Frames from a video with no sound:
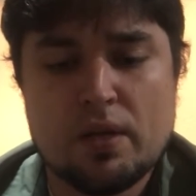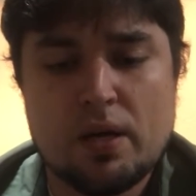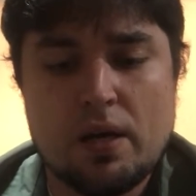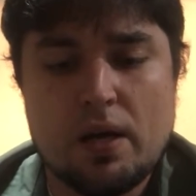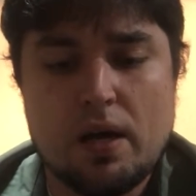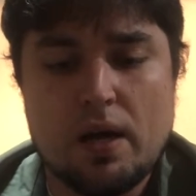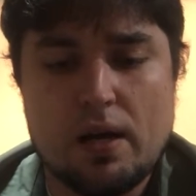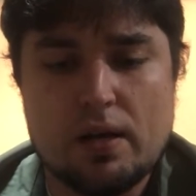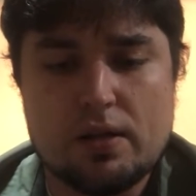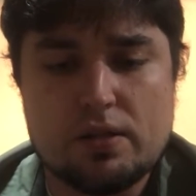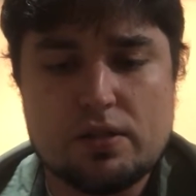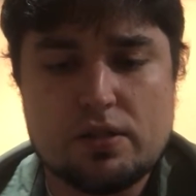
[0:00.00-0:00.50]

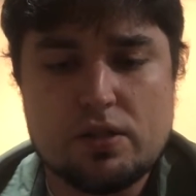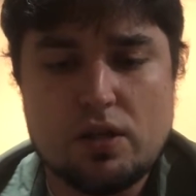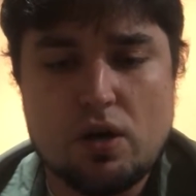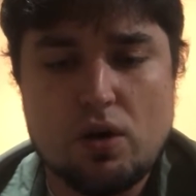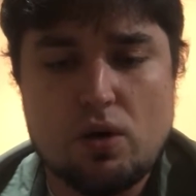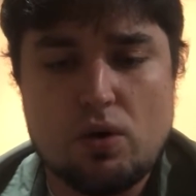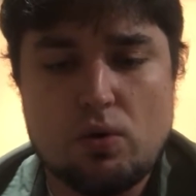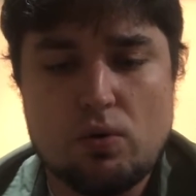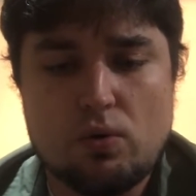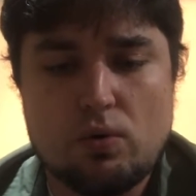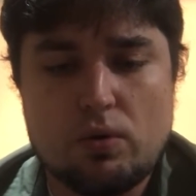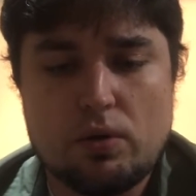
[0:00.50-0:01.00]
eye.
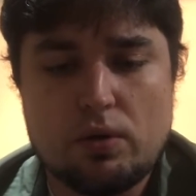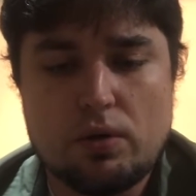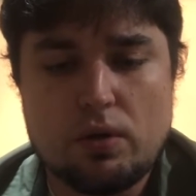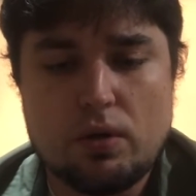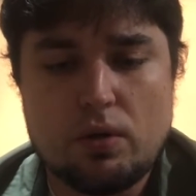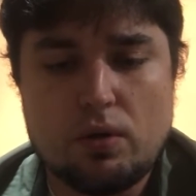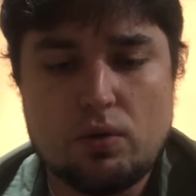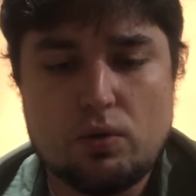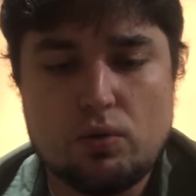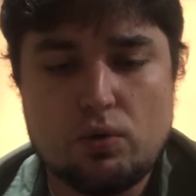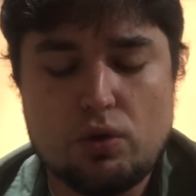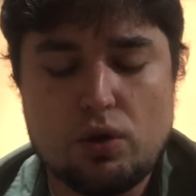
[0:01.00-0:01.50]
So
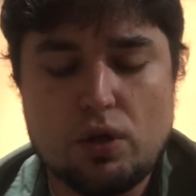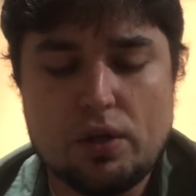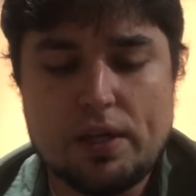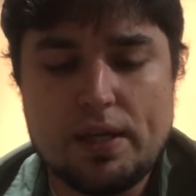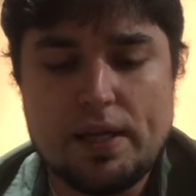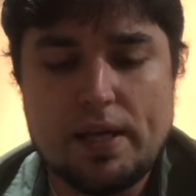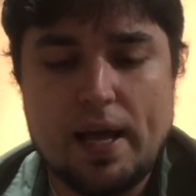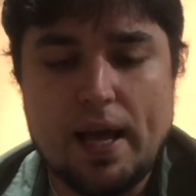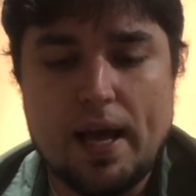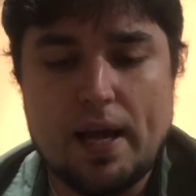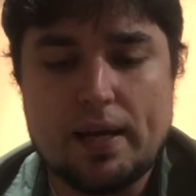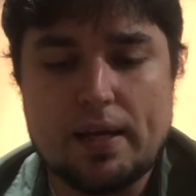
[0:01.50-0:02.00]

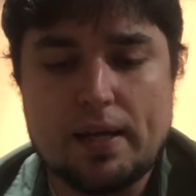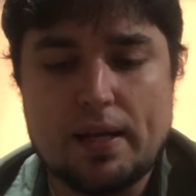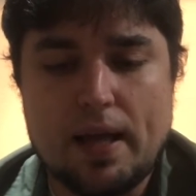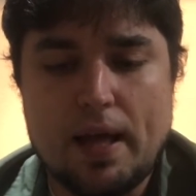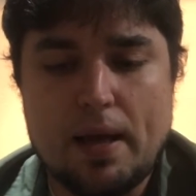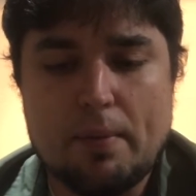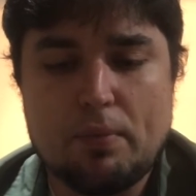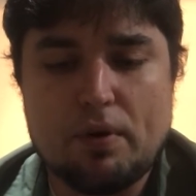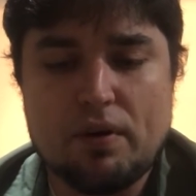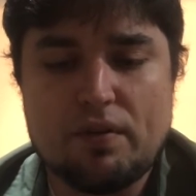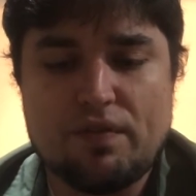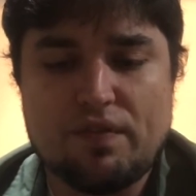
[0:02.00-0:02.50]
looking at it,
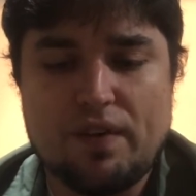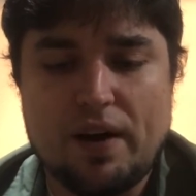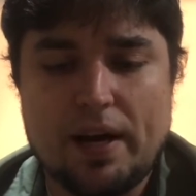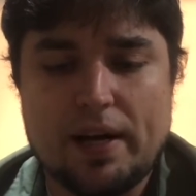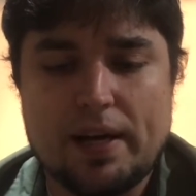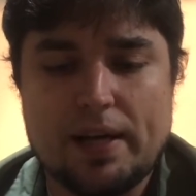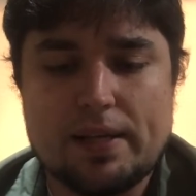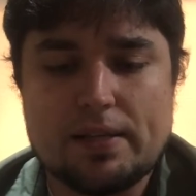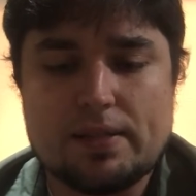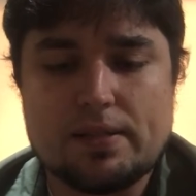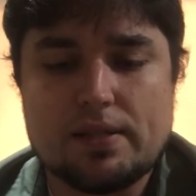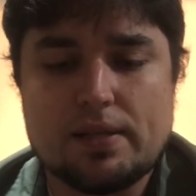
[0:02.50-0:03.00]
M1
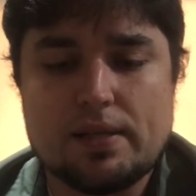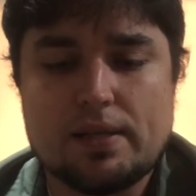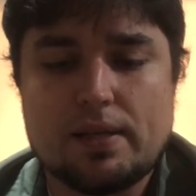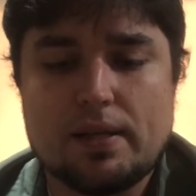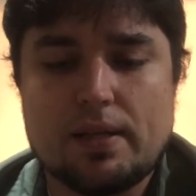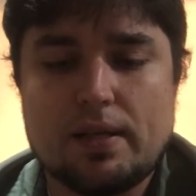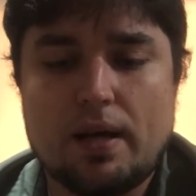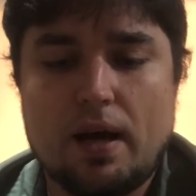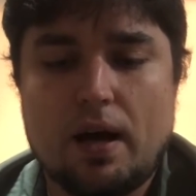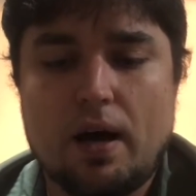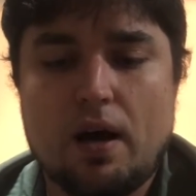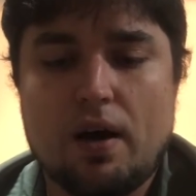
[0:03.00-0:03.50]
Finance,
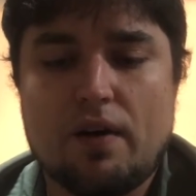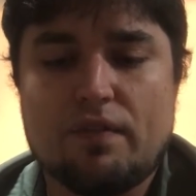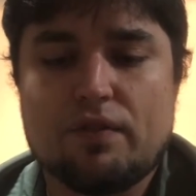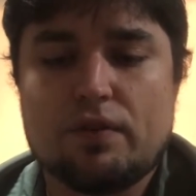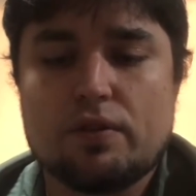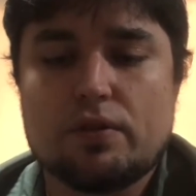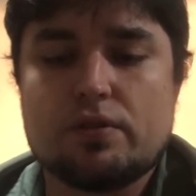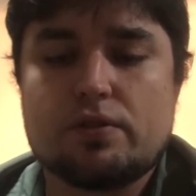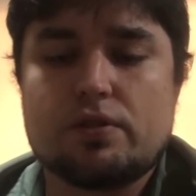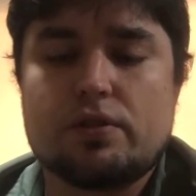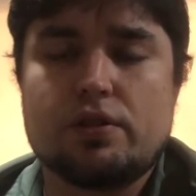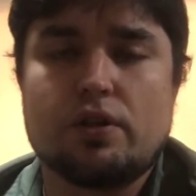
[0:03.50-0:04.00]
it
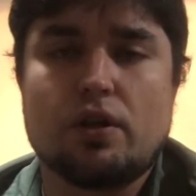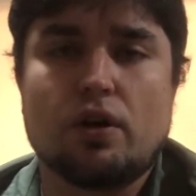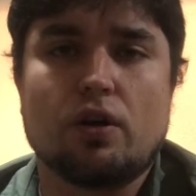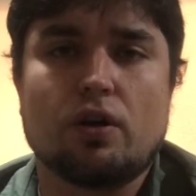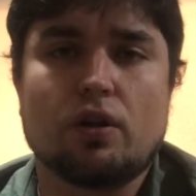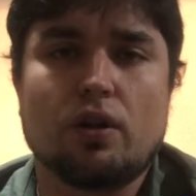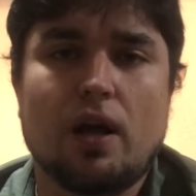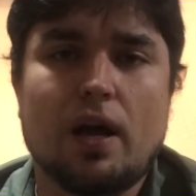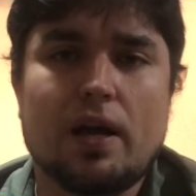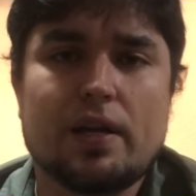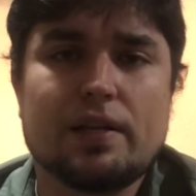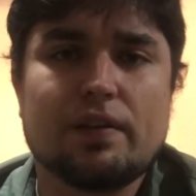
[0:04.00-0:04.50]
offers a
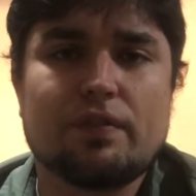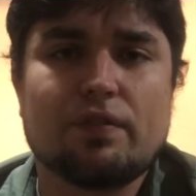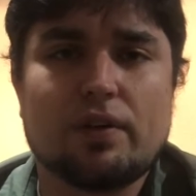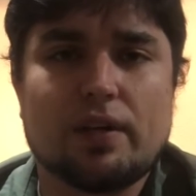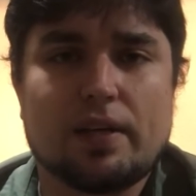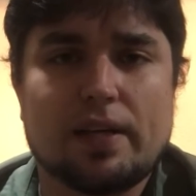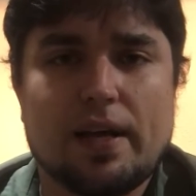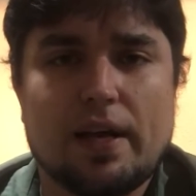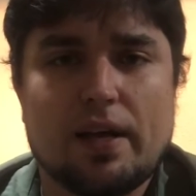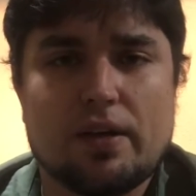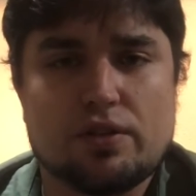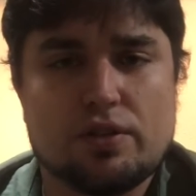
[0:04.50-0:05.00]
lot of different
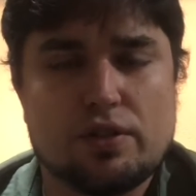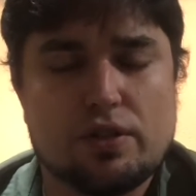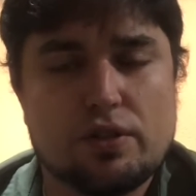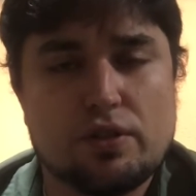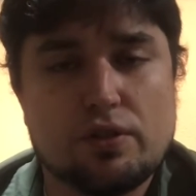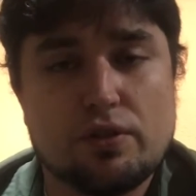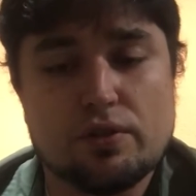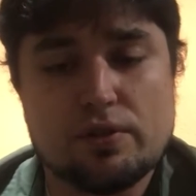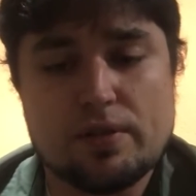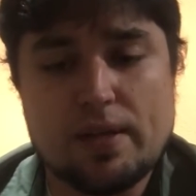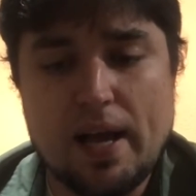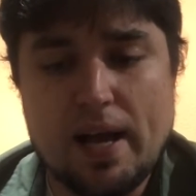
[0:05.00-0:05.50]
accounts. You can do
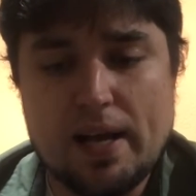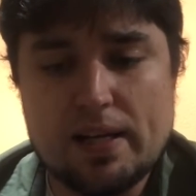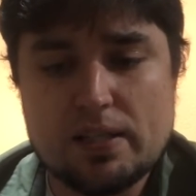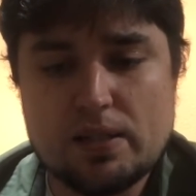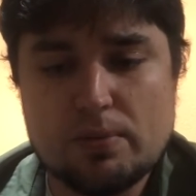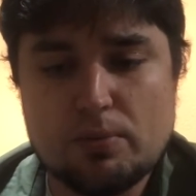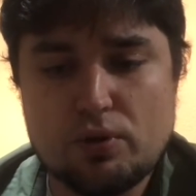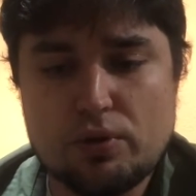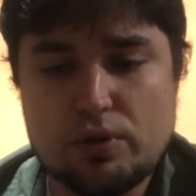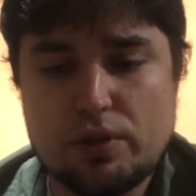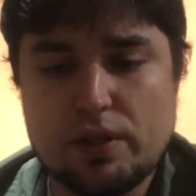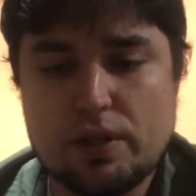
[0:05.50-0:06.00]
your
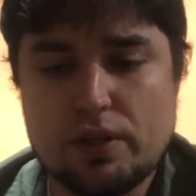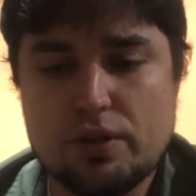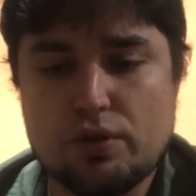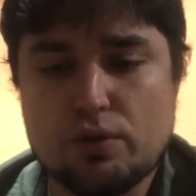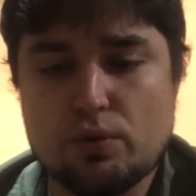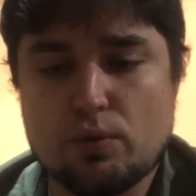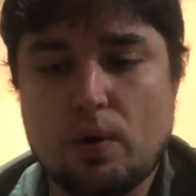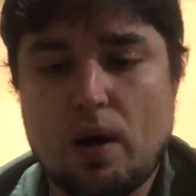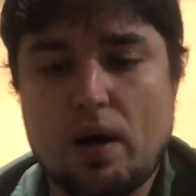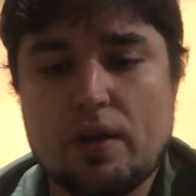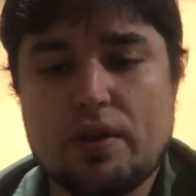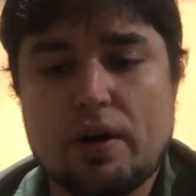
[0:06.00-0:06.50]
taxable, you can do
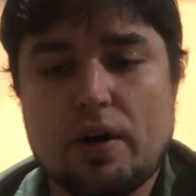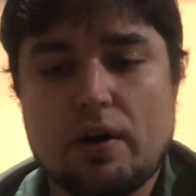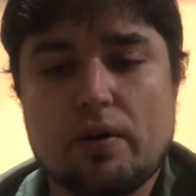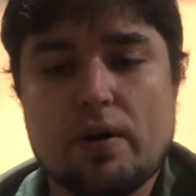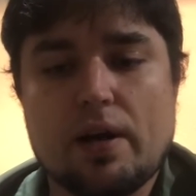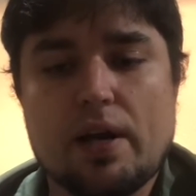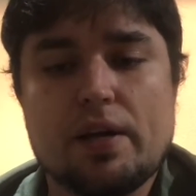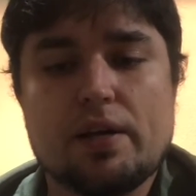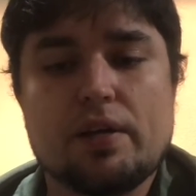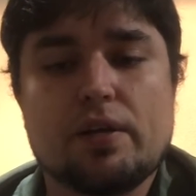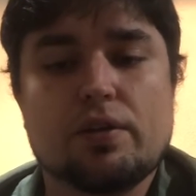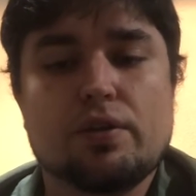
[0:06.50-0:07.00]
Roth
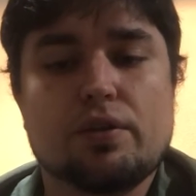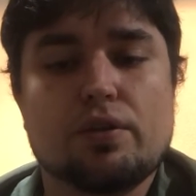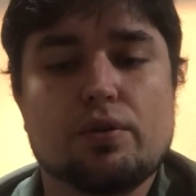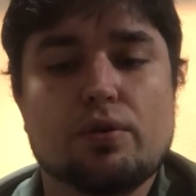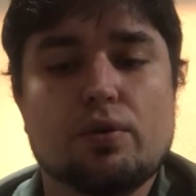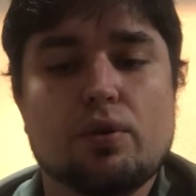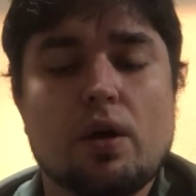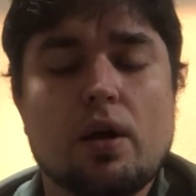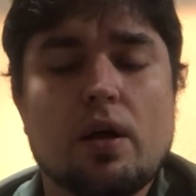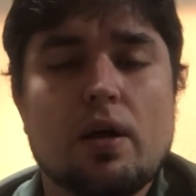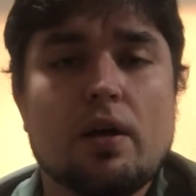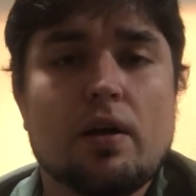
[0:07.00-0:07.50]
IRA, you can
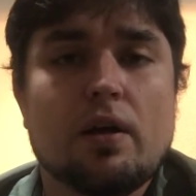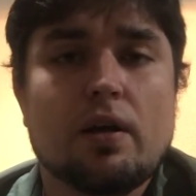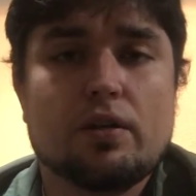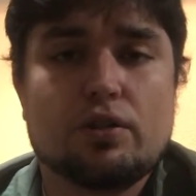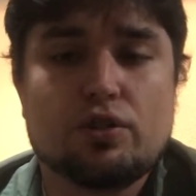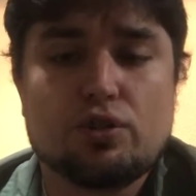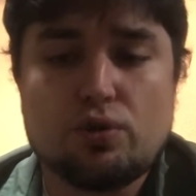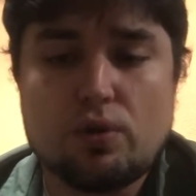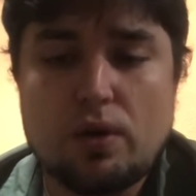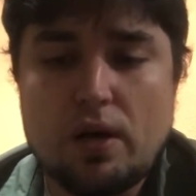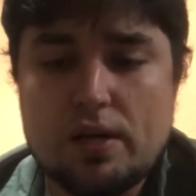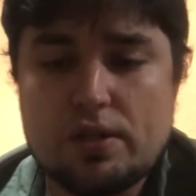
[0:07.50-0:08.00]
do
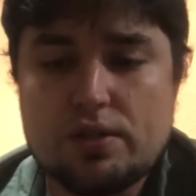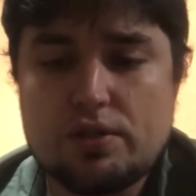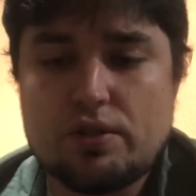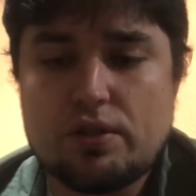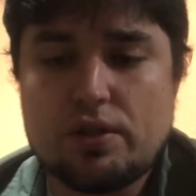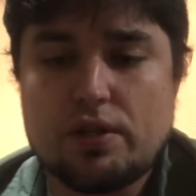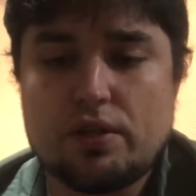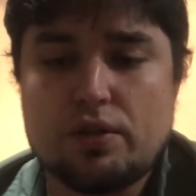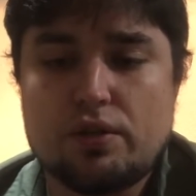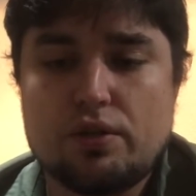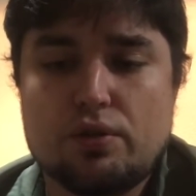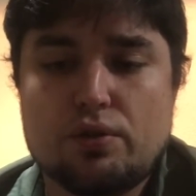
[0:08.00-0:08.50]
trust, you
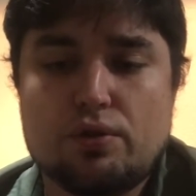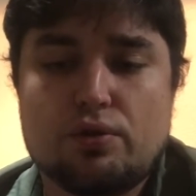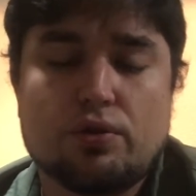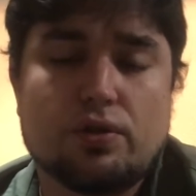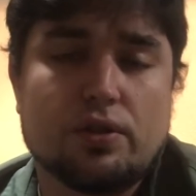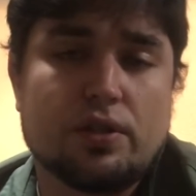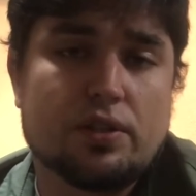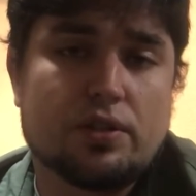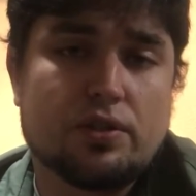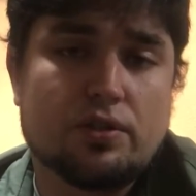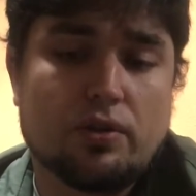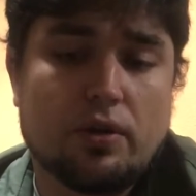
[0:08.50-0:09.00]
can do
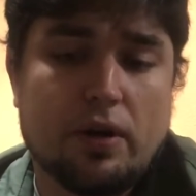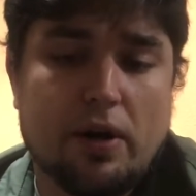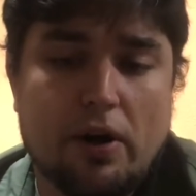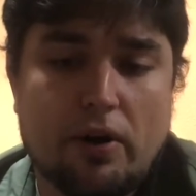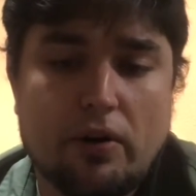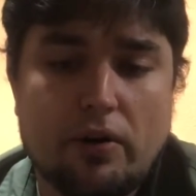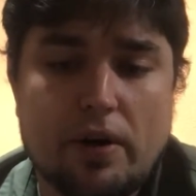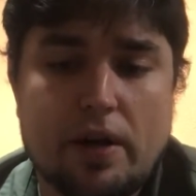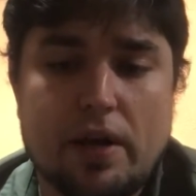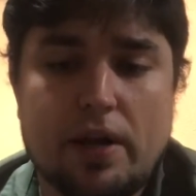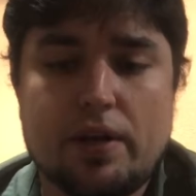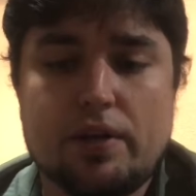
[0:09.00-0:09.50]
traditional
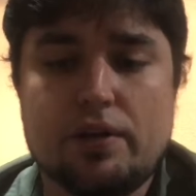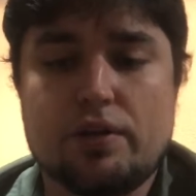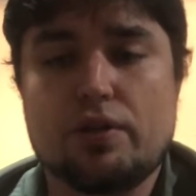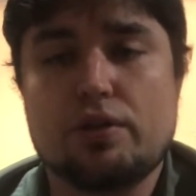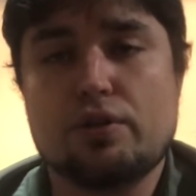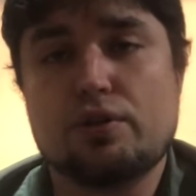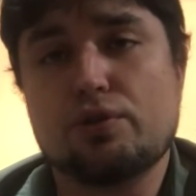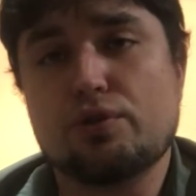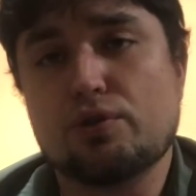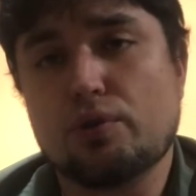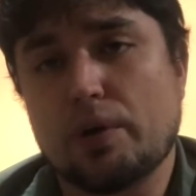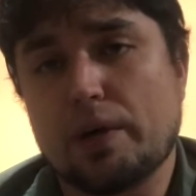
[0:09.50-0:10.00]
IRA, and you can
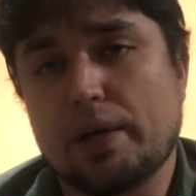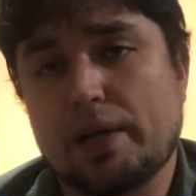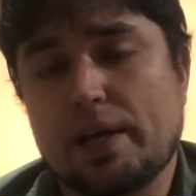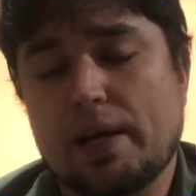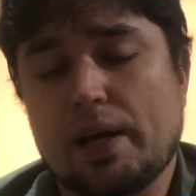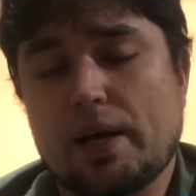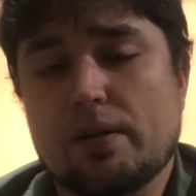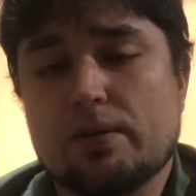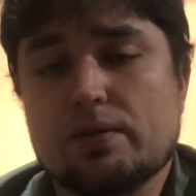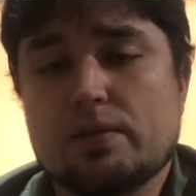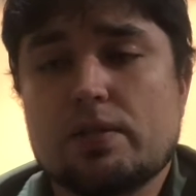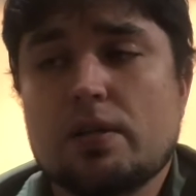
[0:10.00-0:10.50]
do joint
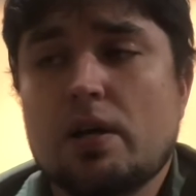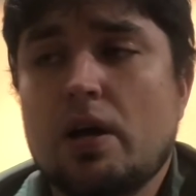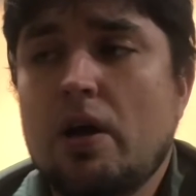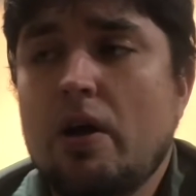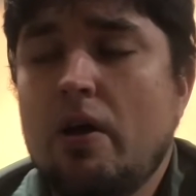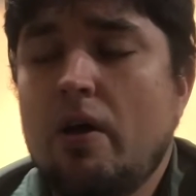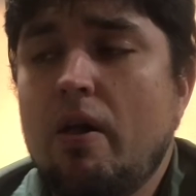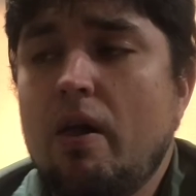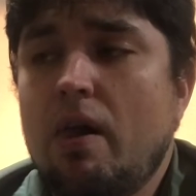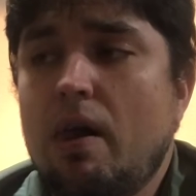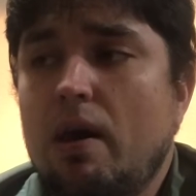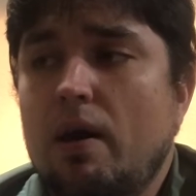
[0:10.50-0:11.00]
accounts.
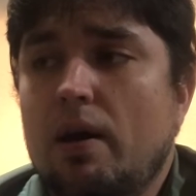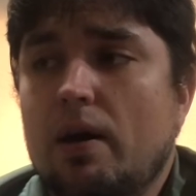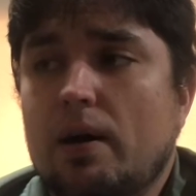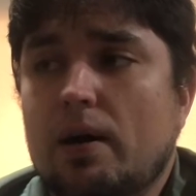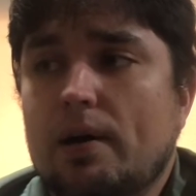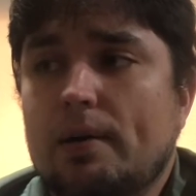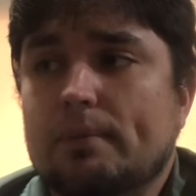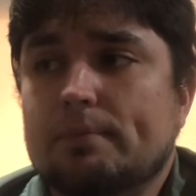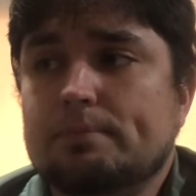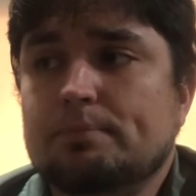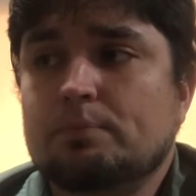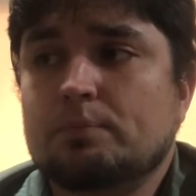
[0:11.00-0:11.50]

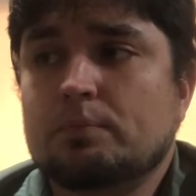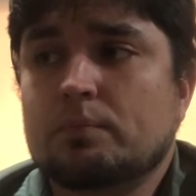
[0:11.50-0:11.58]
But